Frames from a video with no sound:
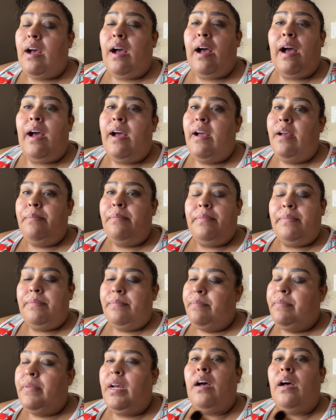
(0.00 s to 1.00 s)
I'm
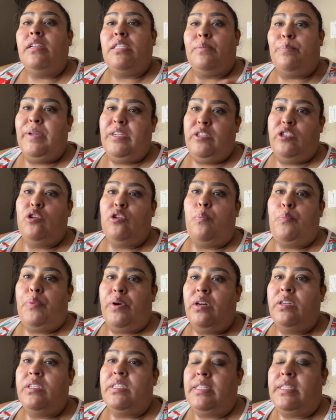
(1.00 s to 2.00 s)
a special
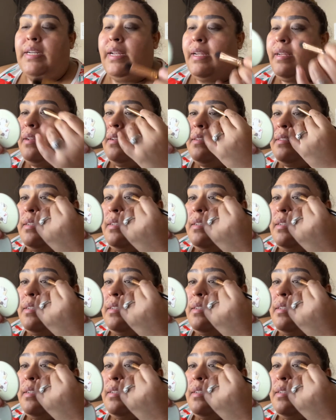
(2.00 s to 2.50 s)
person, I guess,